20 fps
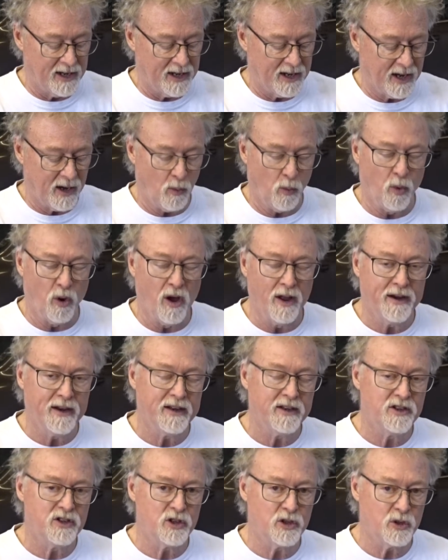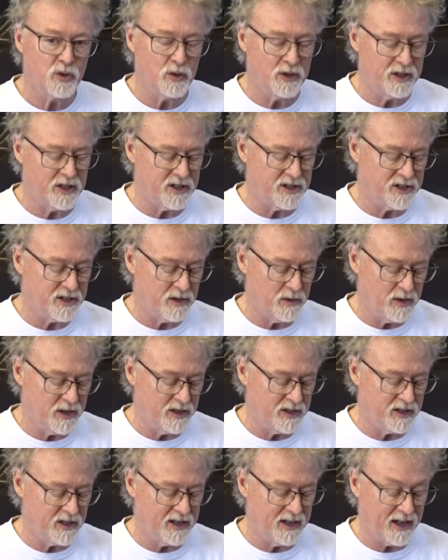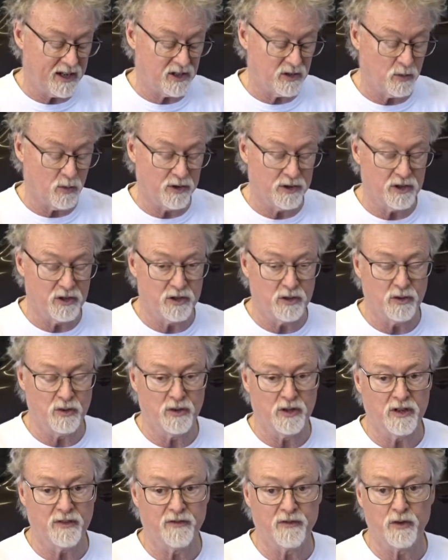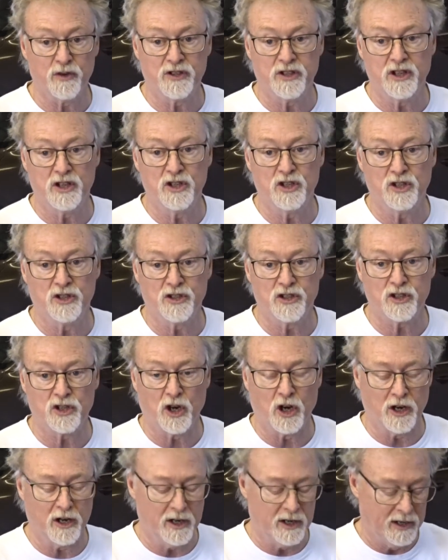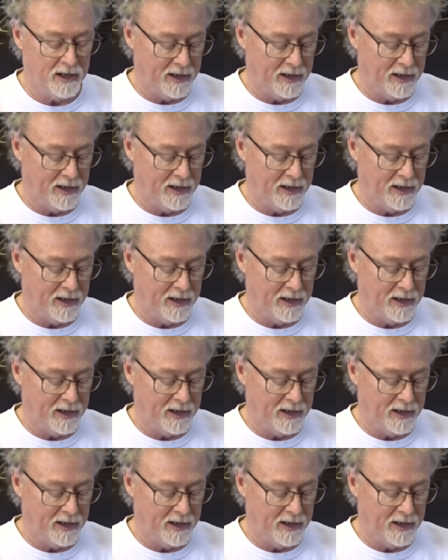I wanted to, in the series, the next one, to do the first engine start.